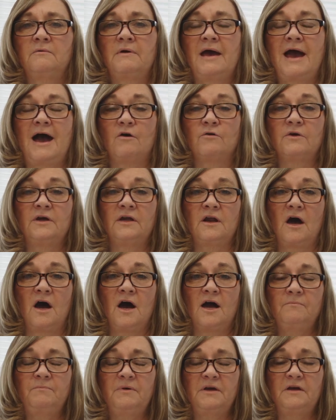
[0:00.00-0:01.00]
How can
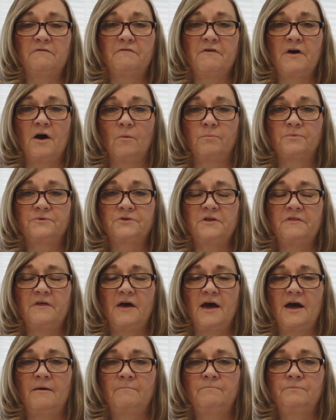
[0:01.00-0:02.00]
I be of help to
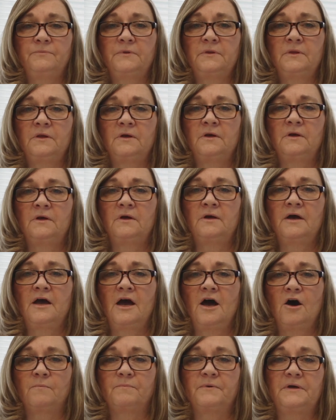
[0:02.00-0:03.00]
them?
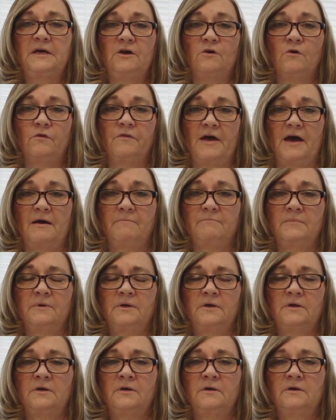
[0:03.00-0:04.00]
help heal them.
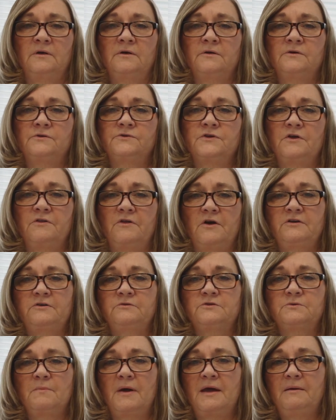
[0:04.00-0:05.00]
So,
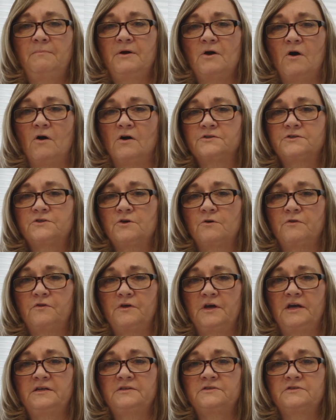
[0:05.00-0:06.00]
those may be also
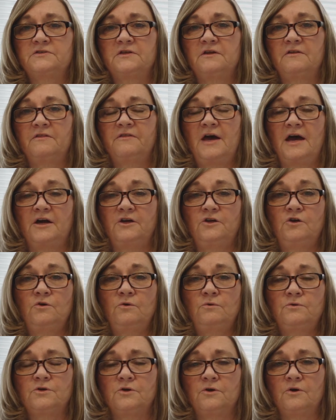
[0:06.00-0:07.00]
things that
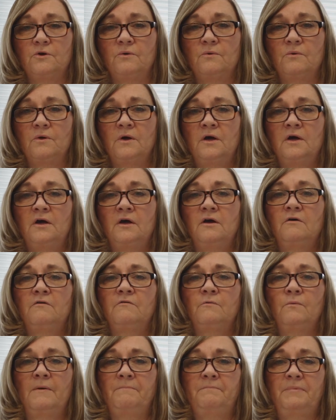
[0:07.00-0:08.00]
you do
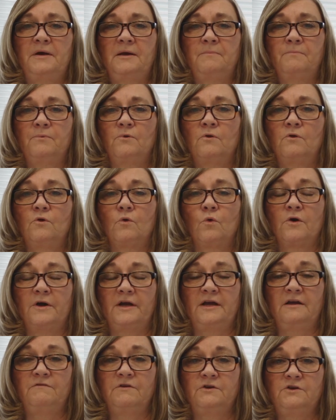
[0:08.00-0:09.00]
when people or
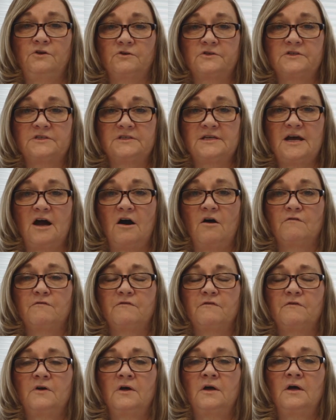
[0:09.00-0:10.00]
even
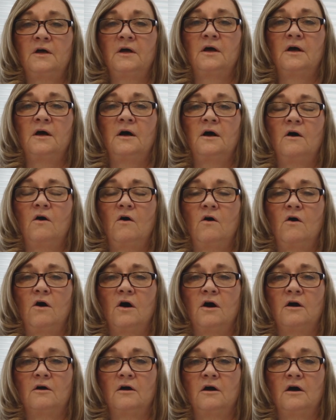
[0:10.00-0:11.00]
yourself
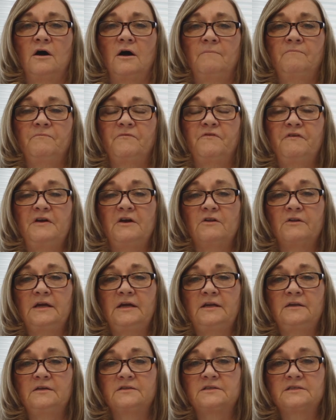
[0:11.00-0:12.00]
are um,
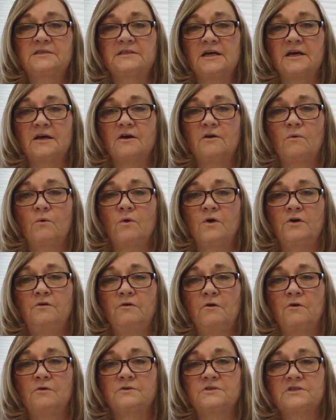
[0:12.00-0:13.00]
feeling sick or
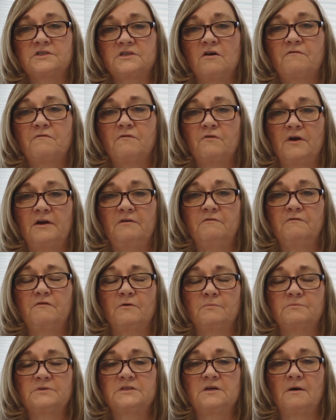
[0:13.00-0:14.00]
you're suffering
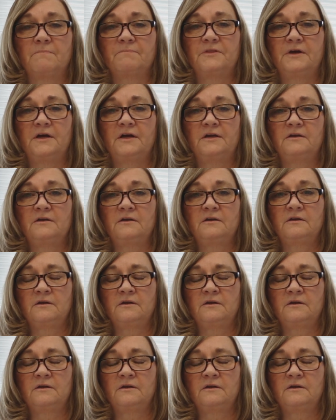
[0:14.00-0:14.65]
from something.